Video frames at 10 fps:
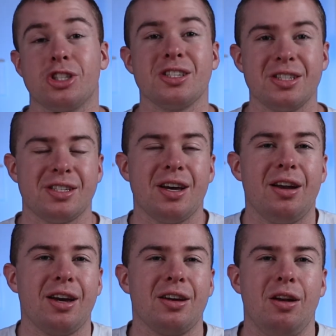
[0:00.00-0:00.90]
doesn't sound
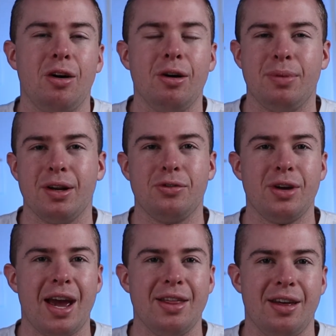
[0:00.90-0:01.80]
like a lot, but if you
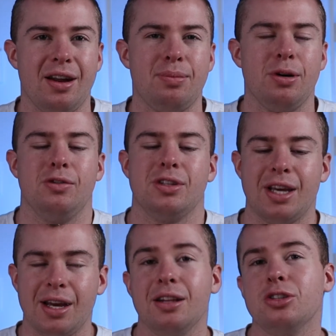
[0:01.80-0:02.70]
add that up over
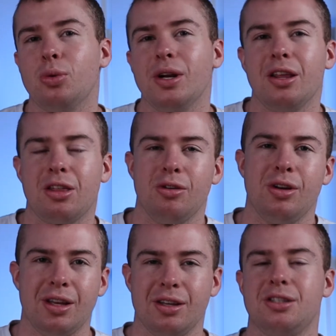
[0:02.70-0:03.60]
10, 20,
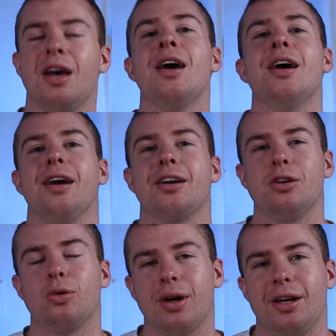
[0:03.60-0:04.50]
30 years, it can
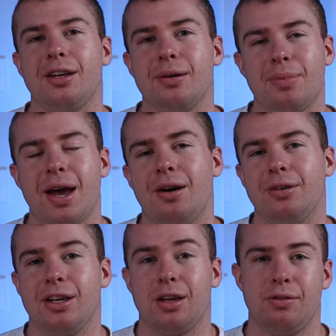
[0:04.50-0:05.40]
quickly compound
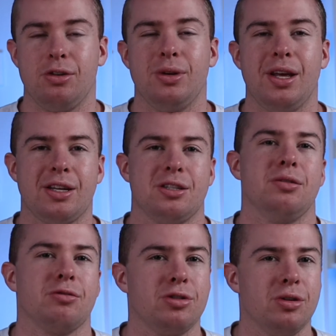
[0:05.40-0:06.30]
and give you an
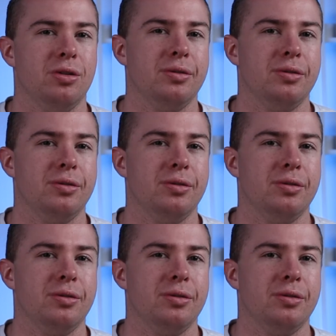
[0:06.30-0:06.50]
excellent return.